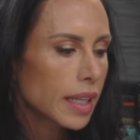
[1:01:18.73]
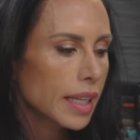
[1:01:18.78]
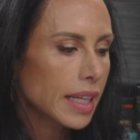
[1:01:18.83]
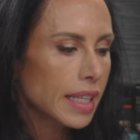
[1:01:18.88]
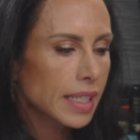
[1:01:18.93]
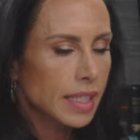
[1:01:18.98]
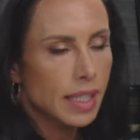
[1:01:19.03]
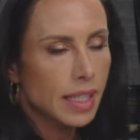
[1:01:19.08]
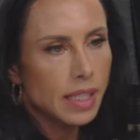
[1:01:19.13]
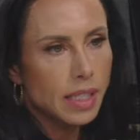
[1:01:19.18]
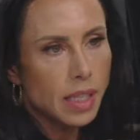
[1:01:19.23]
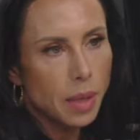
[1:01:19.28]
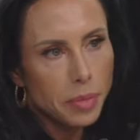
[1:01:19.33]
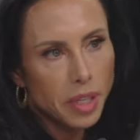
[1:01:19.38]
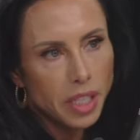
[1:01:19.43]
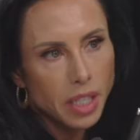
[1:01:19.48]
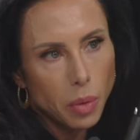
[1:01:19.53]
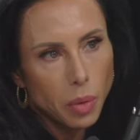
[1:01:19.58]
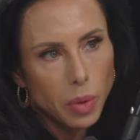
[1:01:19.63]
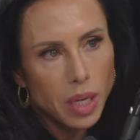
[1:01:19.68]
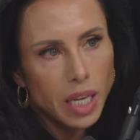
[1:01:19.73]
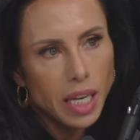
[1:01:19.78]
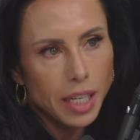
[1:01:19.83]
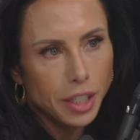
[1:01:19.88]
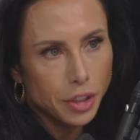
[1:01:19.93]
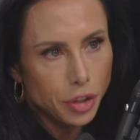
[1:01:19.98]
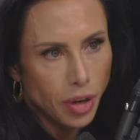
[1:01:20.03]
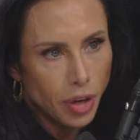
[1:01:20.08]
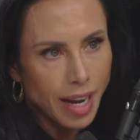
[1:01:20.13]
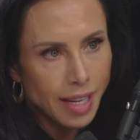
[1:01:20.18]
is this something that we can
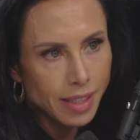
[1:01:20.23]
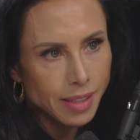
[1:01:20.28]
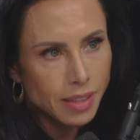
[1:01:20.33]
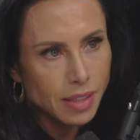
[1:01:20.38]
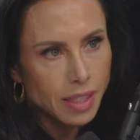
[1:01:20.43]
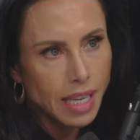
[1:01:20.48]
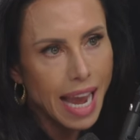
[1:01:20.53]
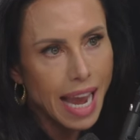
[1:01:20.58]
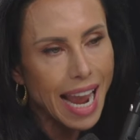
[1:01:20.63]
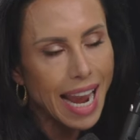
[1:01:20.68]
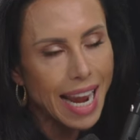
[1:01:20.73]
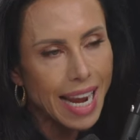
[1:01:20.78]
address yeah.